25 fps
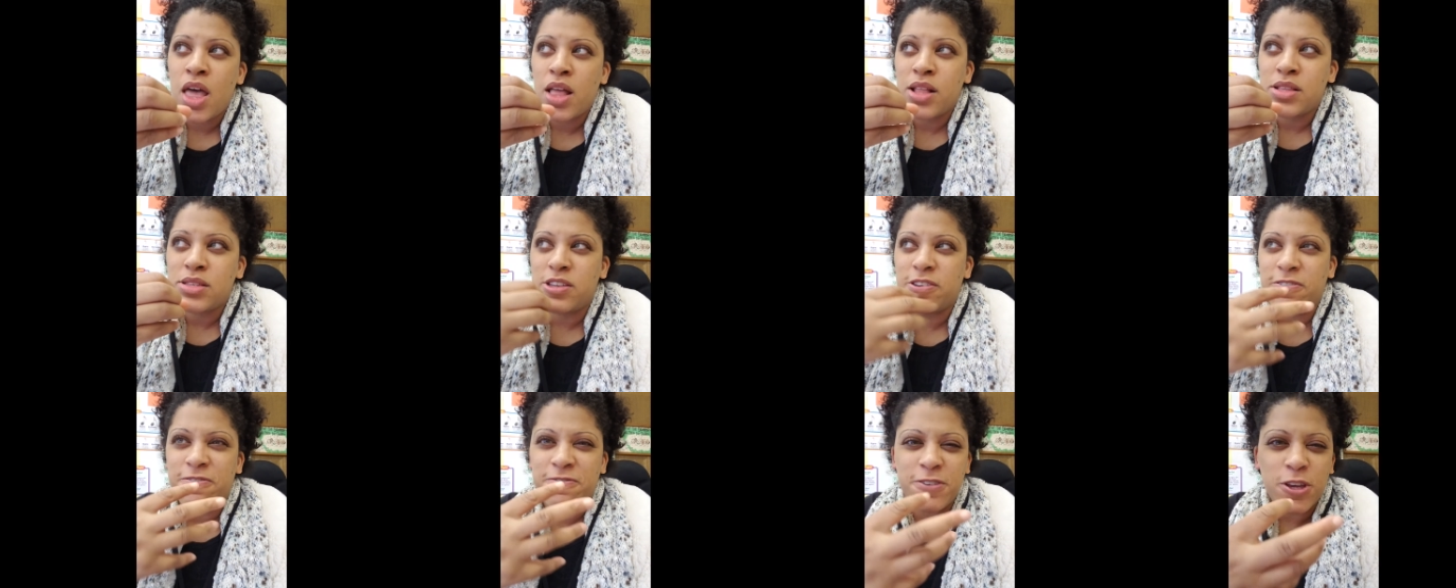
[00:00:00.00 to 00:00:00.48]

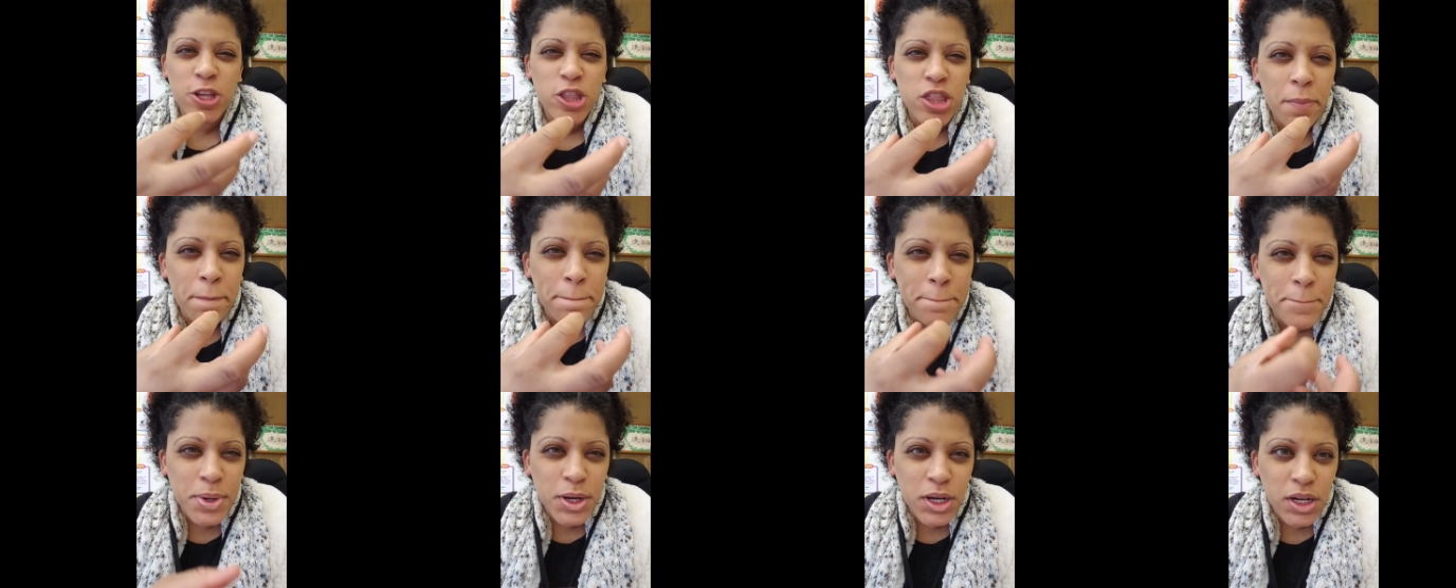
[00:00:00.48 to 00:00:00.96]
to feel the
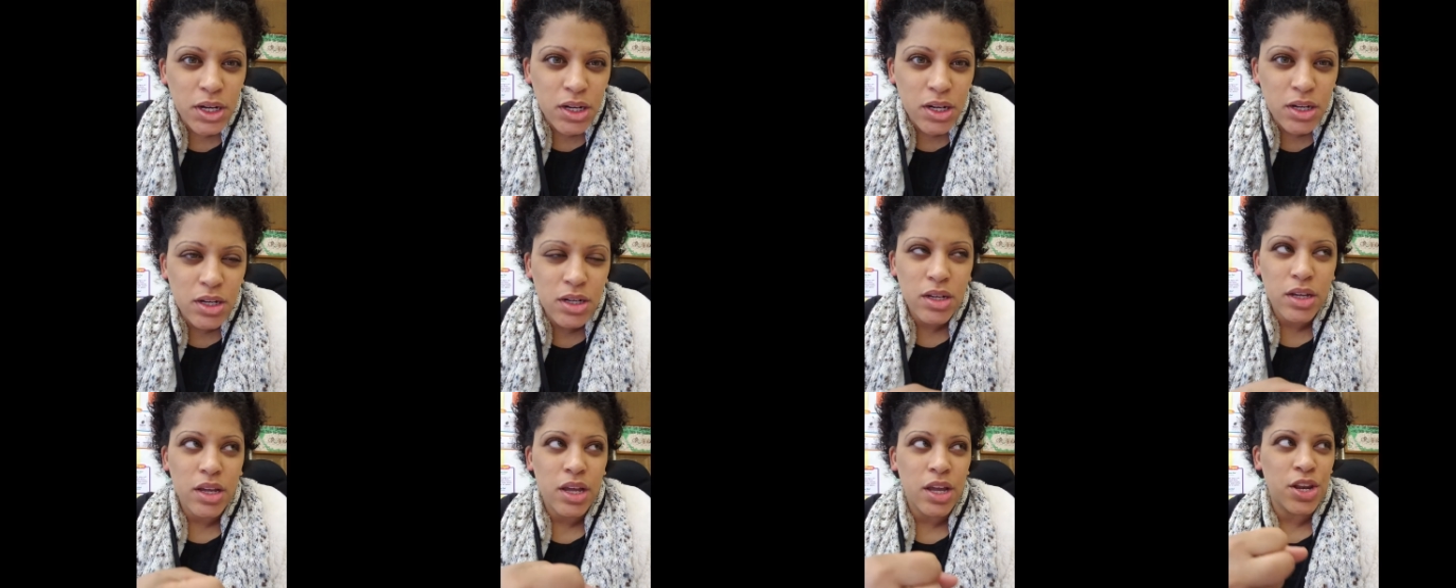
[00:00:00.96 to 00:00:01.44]

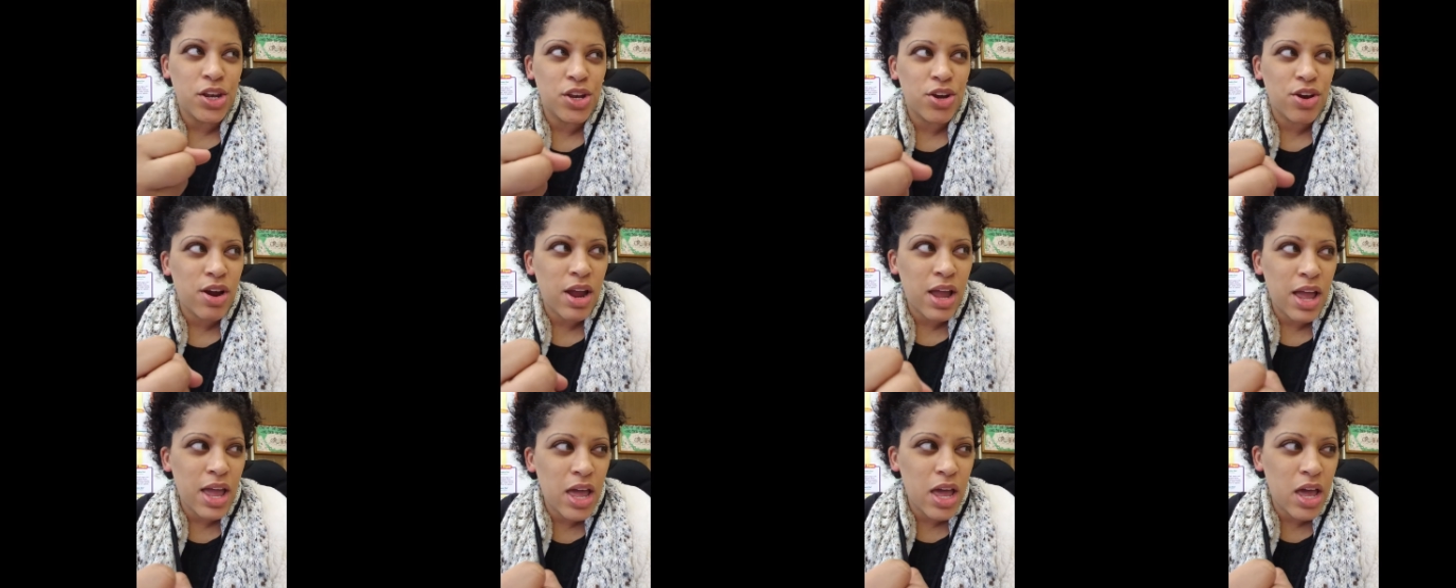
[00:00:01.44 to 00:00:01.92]
book in your
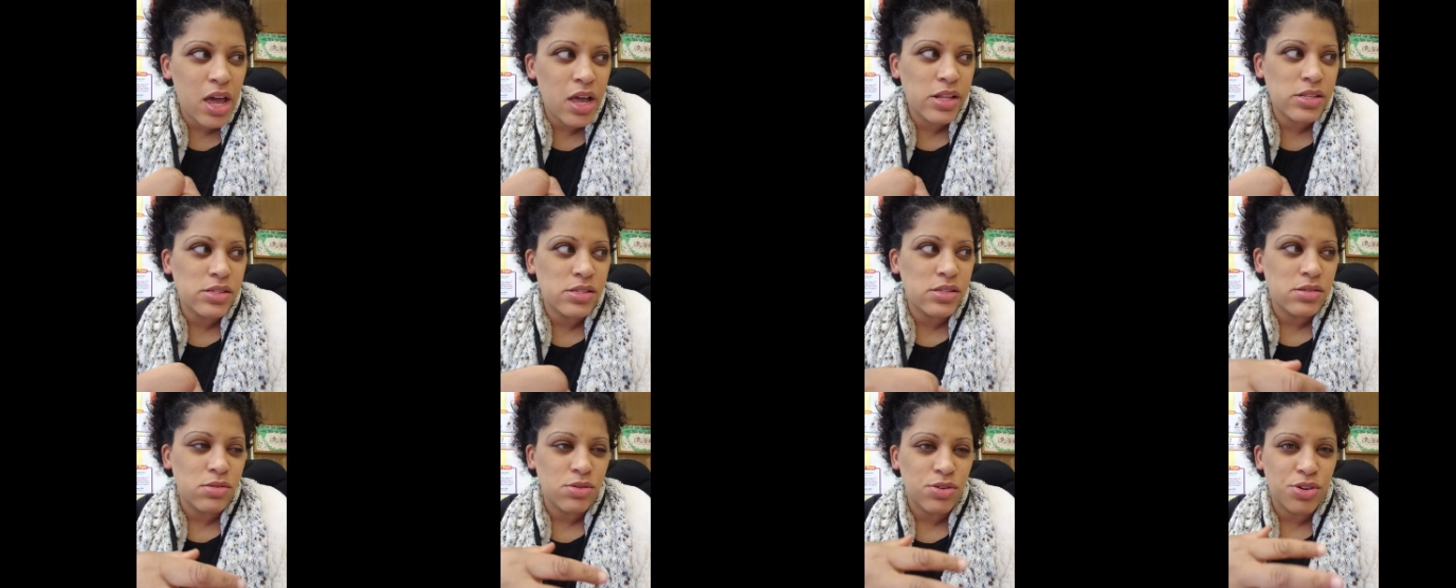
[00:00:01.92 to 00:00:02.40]

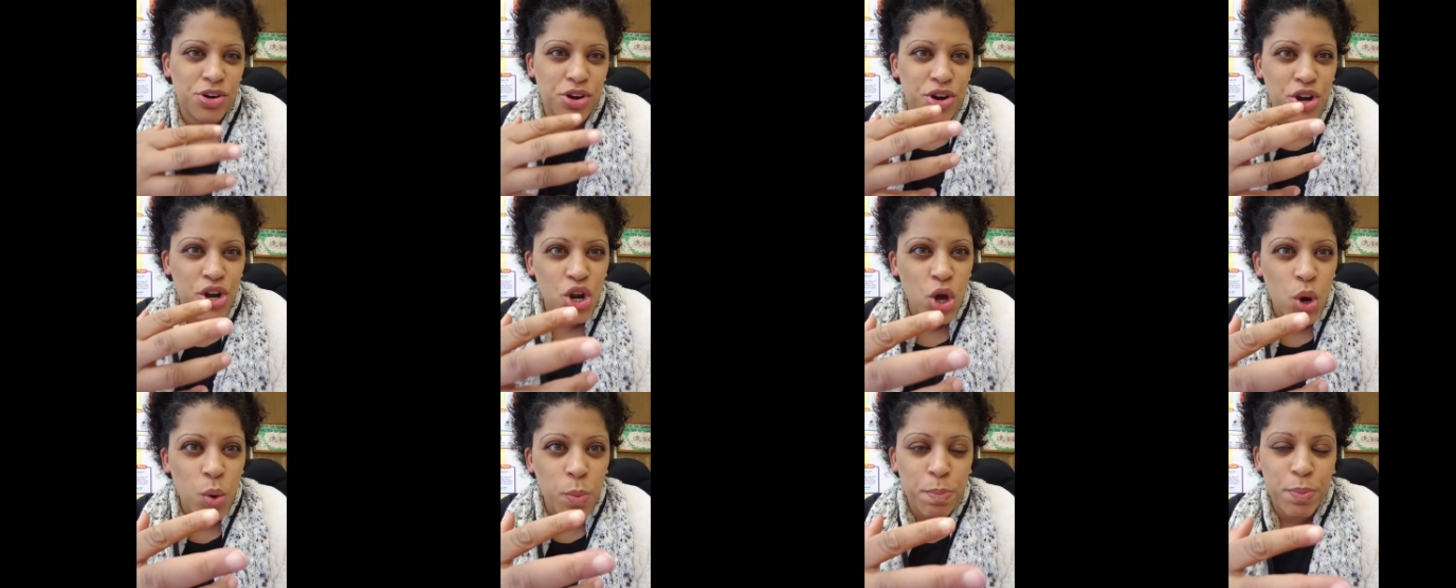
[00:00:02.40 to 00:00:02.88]
hands or your
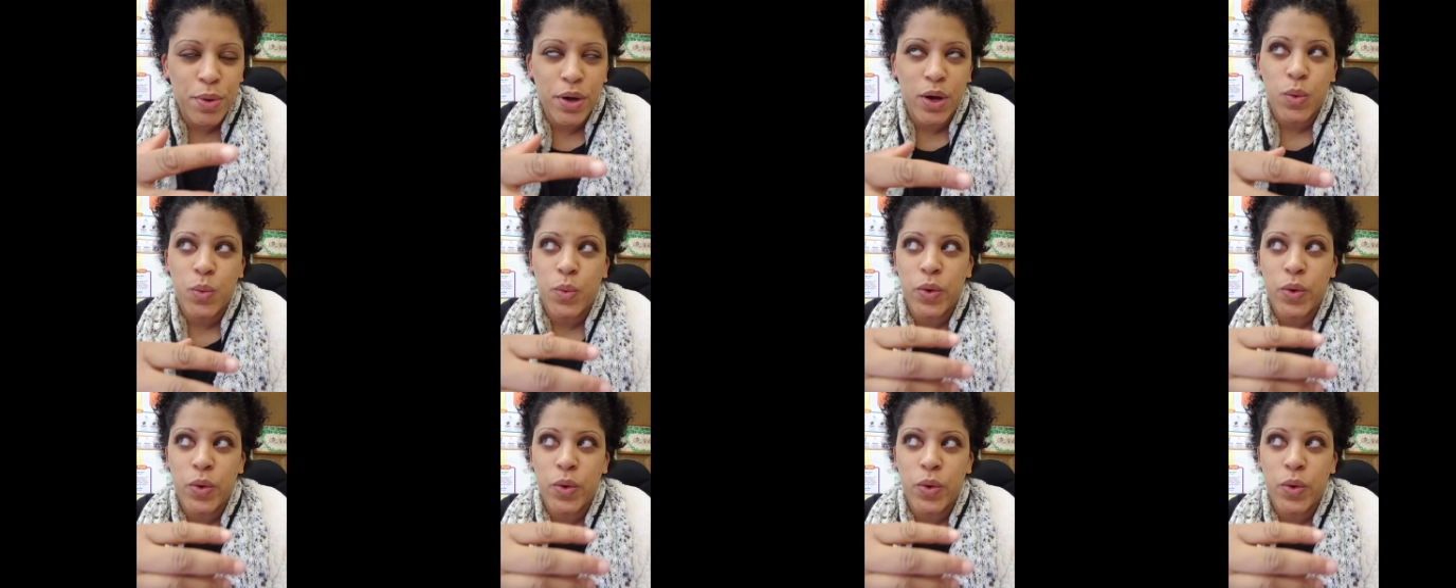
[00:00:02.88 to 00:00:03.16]
notebook,